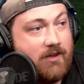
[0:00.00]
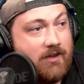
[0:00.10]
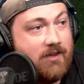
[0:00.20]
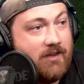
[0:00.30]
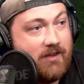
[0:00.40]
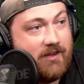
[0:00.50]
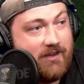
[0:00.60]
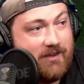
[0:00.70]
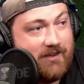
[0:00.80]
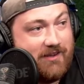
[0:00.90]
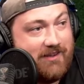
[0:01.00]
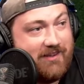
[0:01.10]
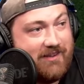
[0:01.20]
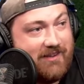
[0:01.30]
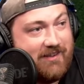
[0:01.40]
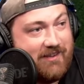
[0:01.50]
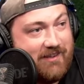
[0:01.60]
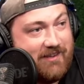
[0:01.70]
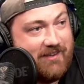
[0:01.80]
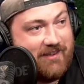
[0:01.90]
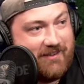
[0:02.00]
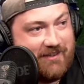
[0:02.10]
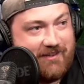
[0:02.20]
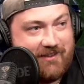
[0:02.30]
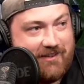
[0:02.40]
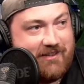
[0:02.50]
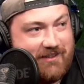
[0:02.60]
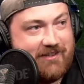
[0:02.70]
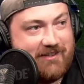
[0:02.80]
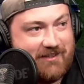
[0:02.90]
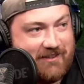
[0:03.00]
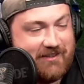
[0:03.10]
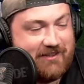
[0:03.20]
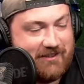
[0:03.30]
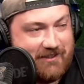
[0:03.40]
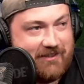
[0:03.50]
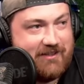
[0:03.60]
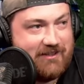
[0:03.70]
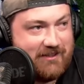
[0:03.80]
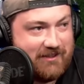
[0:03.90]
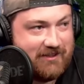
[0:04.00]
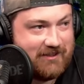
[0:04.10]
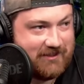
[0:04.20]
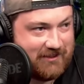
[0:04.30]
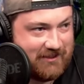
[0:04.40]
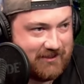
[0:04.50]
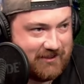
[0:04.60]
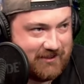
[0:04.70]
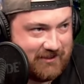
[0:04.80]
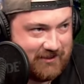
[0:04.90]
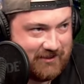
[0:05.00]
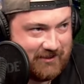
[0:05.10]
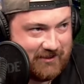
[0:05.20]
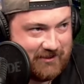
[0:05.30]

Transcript: No words are spoken by the person on screen.